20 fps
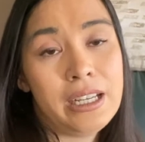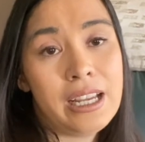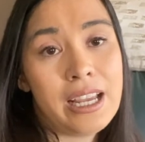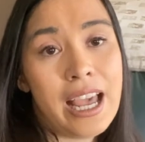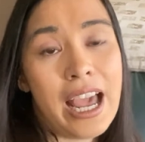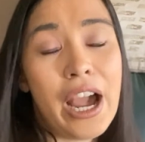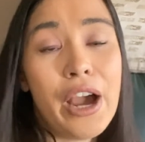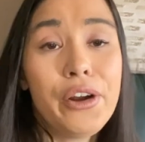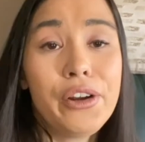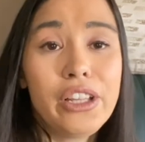
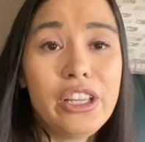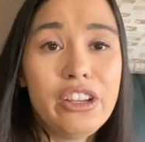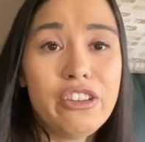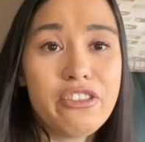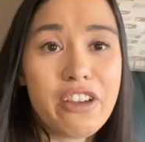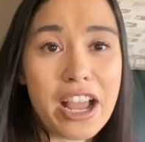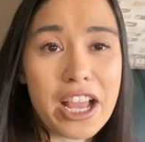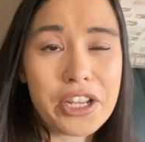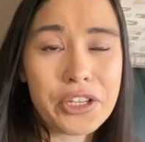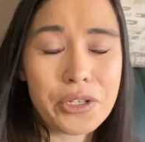How do you
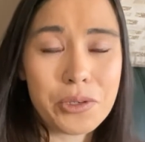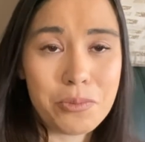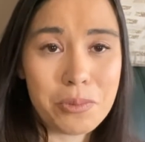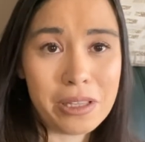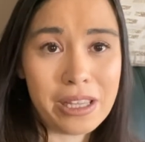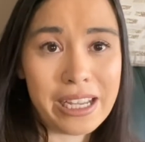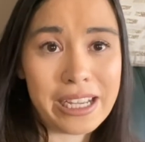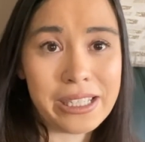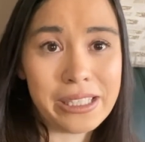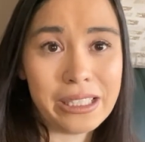find your
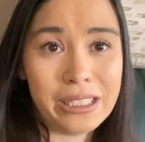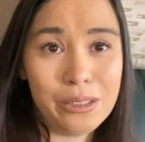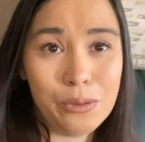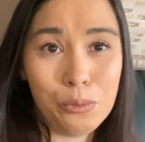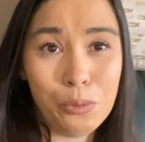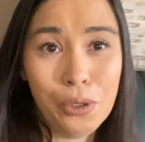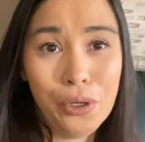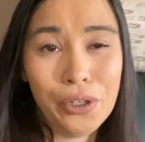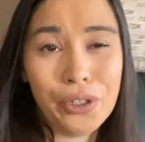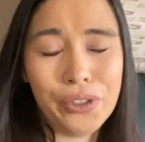place in the
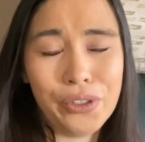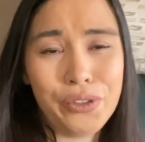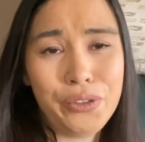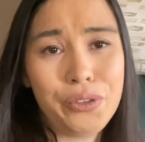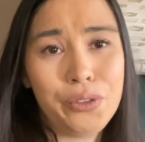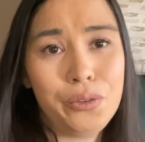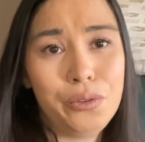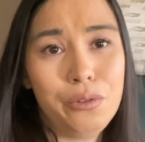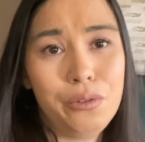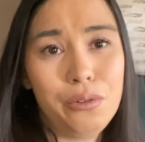
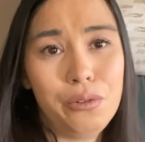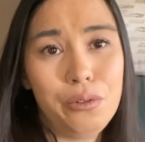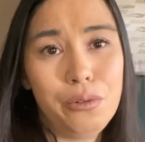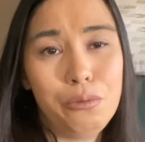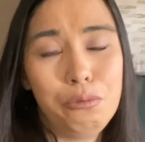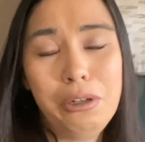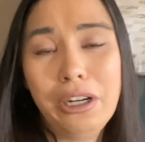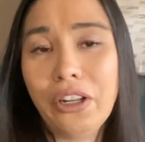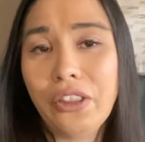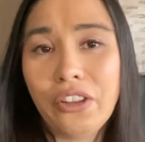world
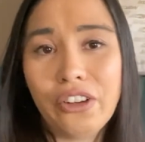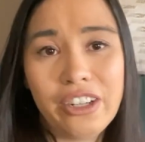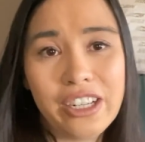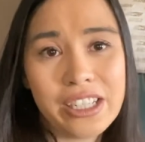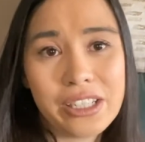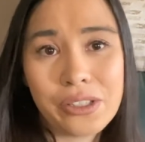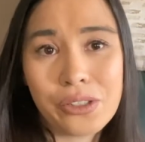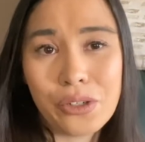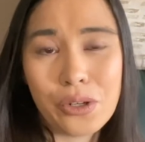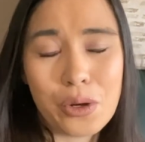where there
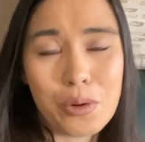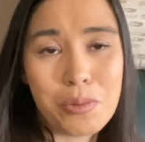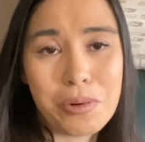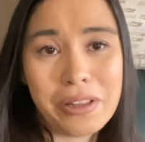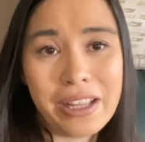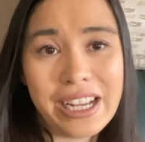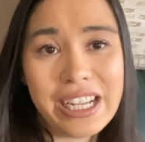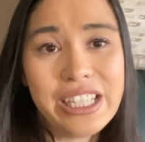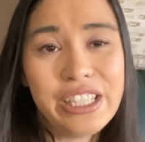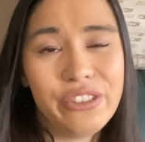is no
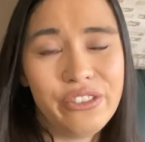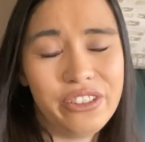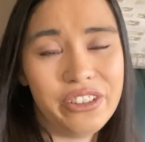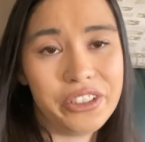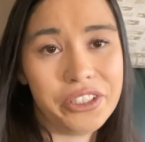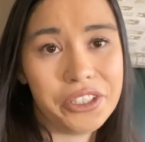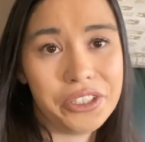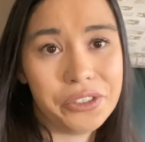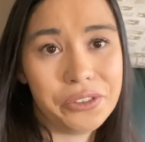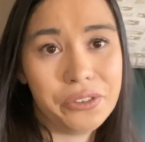place for
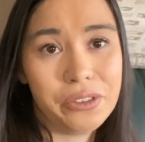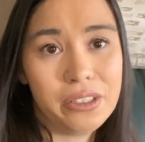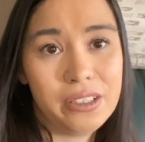you?